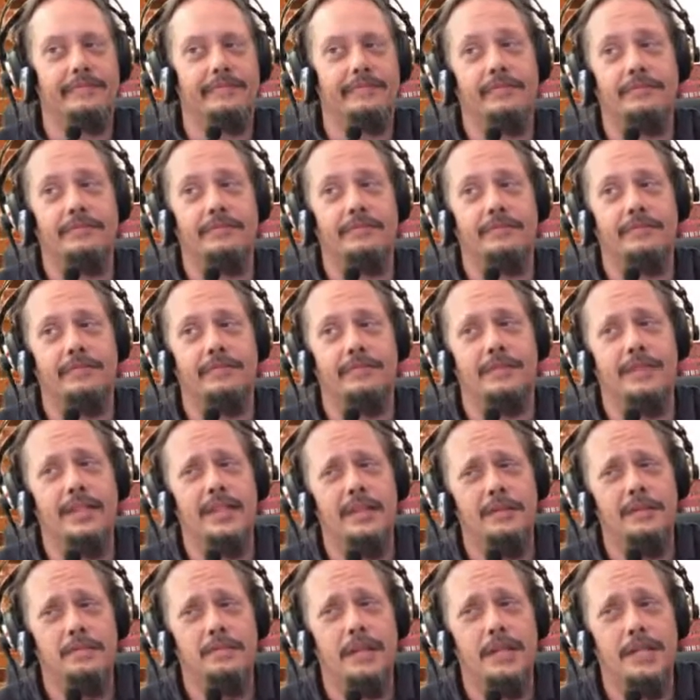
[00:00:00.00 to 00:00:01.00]

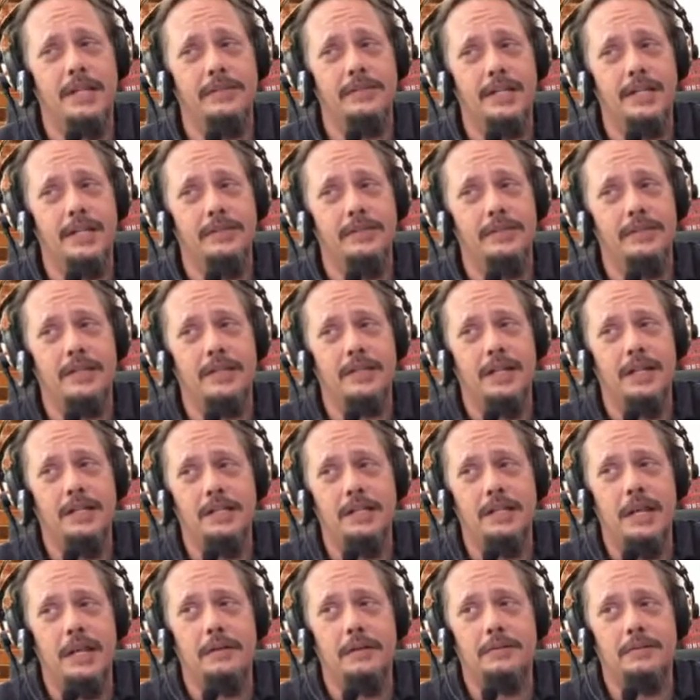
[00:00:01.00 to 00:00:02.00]
I'm not even giving
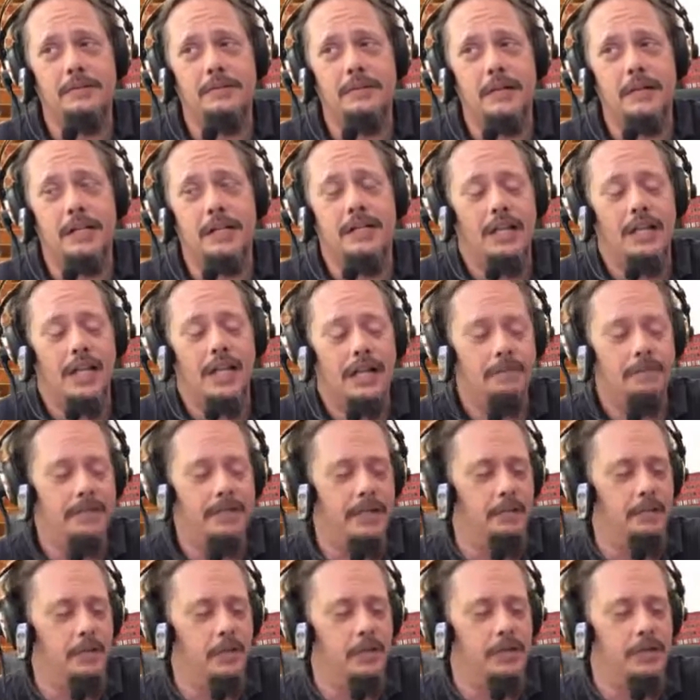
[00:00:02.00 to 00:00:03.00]
that a clap
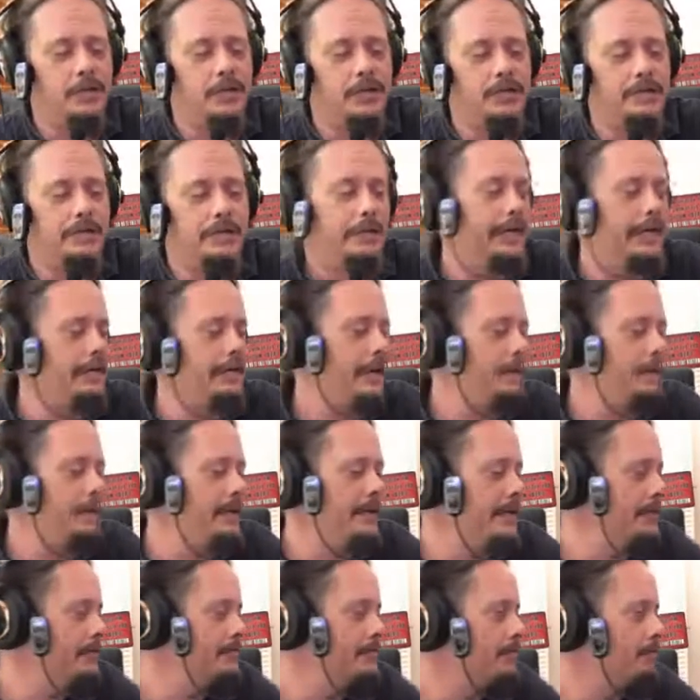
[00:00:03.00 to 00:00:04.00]
anymore. I
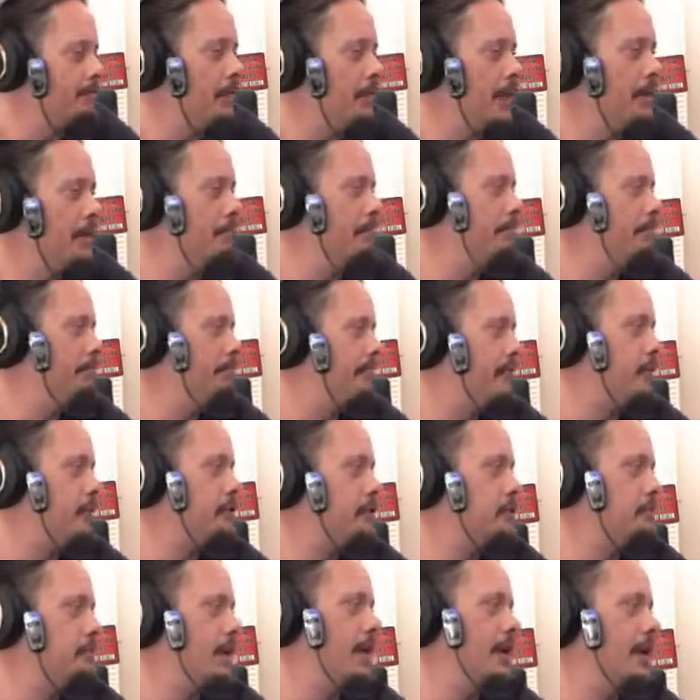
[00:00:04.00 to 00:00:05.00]
mean, my
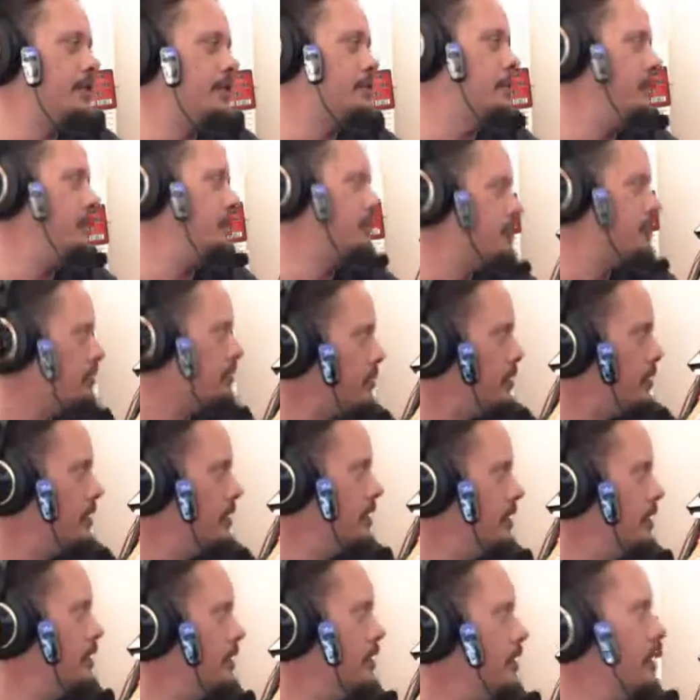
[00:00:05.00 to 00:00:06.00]
first box was a
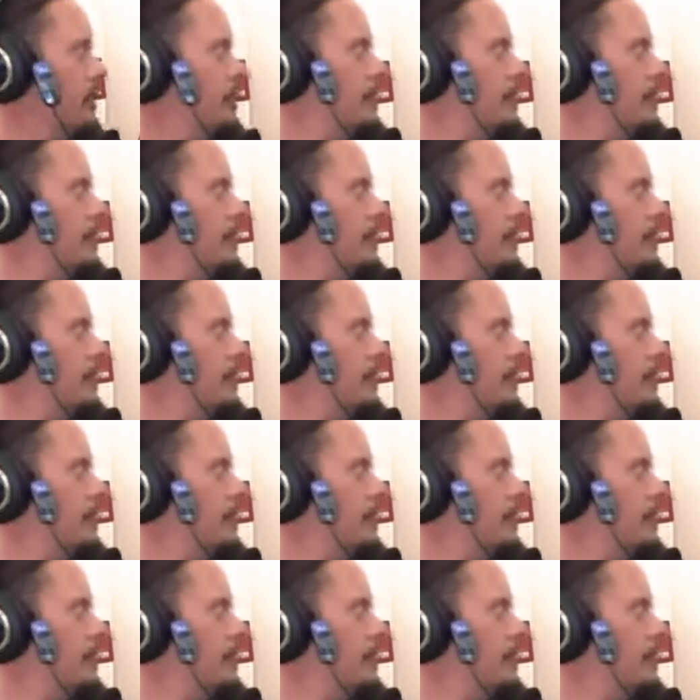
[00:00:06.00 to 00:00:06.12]
Roland.